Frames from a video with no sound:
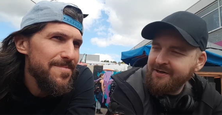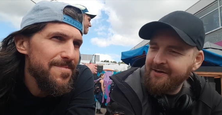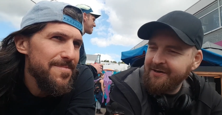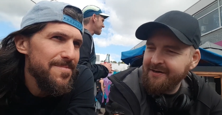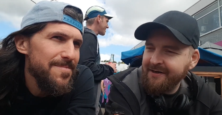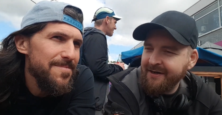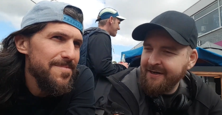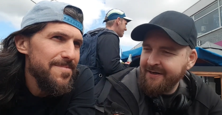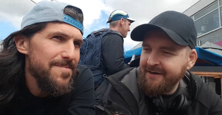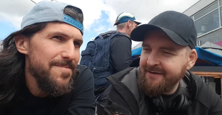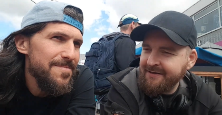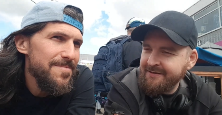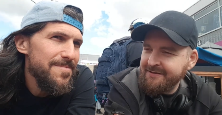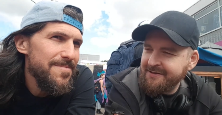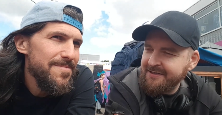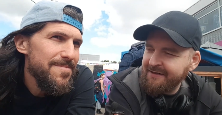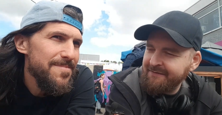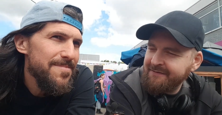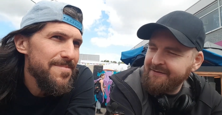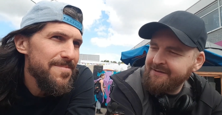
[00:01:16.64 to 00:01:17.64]
Speaker 1: other hear
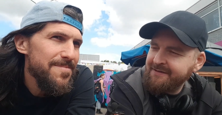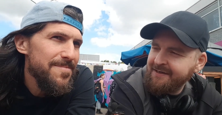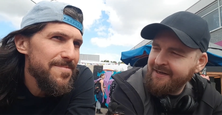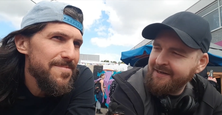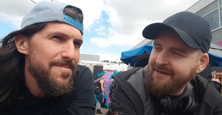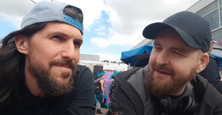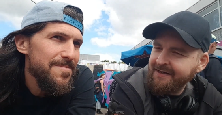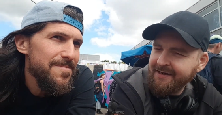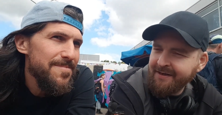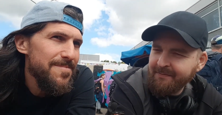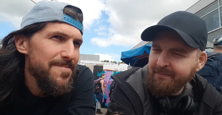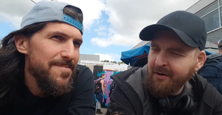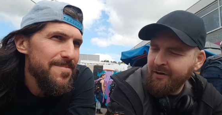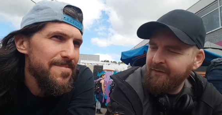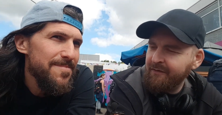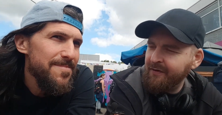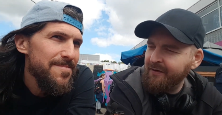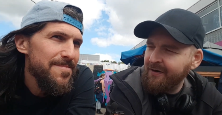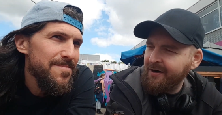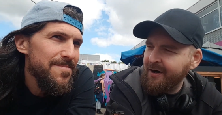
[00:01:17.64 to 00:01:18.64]
seven ten and they
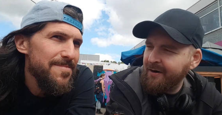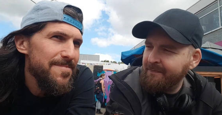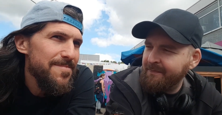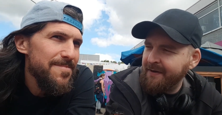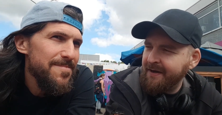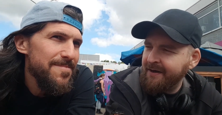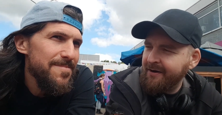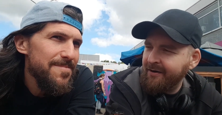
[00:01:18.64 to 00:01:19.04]
both look up, they